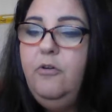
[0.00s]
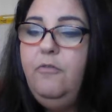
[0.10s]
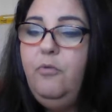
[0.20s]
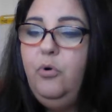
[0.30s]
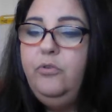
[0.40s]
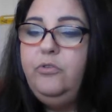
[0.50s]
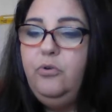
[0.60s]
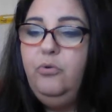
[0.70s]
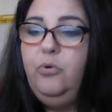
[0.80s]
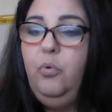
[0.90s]
forced
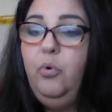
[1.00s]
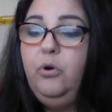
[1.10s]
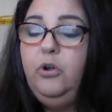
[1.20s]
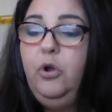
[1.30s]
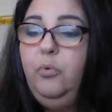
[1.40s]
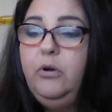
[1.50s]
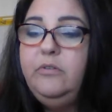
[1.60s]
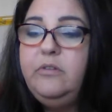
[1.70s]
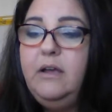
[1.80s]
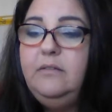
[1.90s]
or
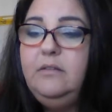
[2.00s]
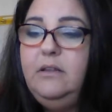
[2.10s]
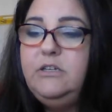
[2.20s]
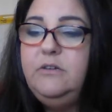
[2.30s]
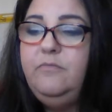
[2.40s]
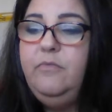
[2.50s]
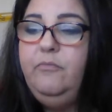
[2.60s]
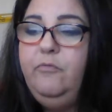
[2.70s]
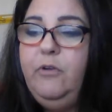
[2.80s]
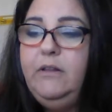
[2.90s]
coerced isolation
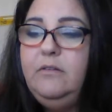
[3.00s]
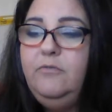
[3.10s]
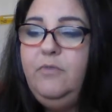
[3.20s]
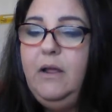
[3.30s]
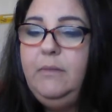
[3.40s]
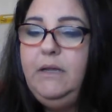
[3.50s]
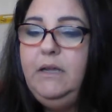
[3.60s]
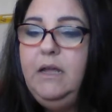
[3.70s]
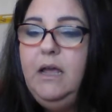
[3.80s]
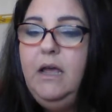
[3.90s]
from friends and family,